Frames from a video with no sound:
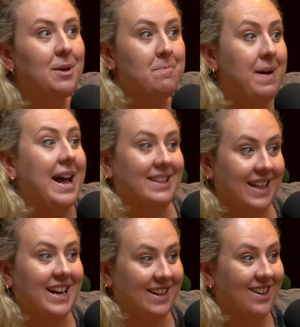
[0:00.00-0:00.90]
a big
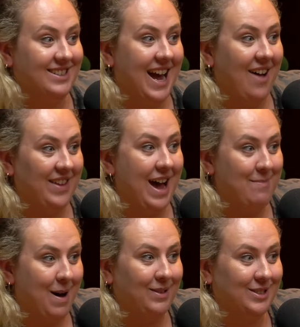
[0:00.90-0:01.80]
thing in our town the
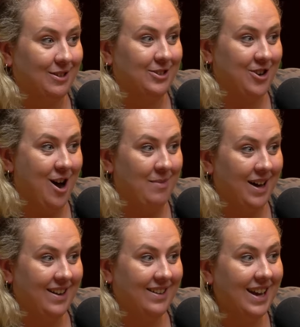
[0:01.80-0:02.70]
Anne School of
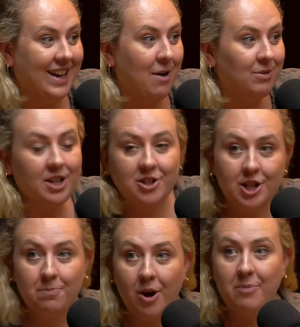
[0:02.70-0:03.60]
Drama like it was to
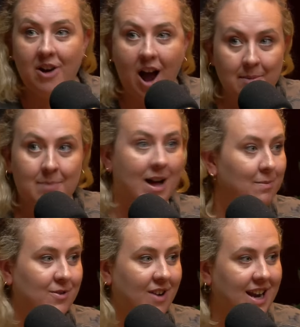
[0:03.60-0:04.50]
the point where I'm in
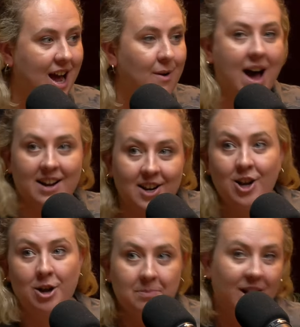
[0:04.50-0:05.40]
Melbourne right now and an
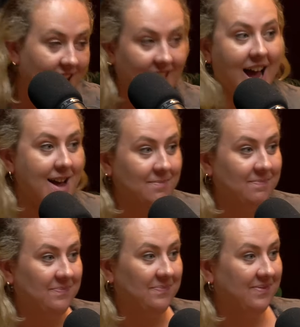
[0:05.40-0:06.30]
alumni came
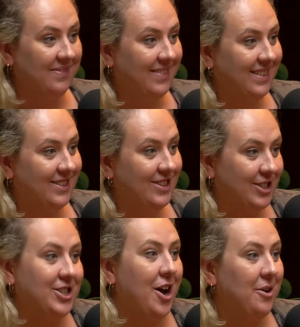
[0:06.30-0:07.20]
to the
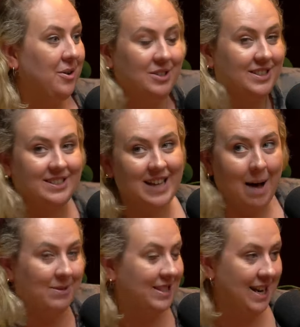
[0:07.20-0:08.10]
show who just has
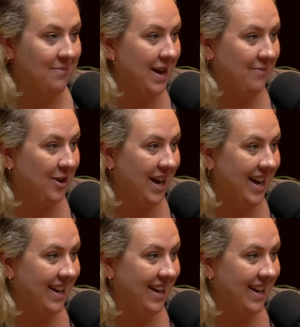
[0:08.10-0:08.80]
happened to live here for a year.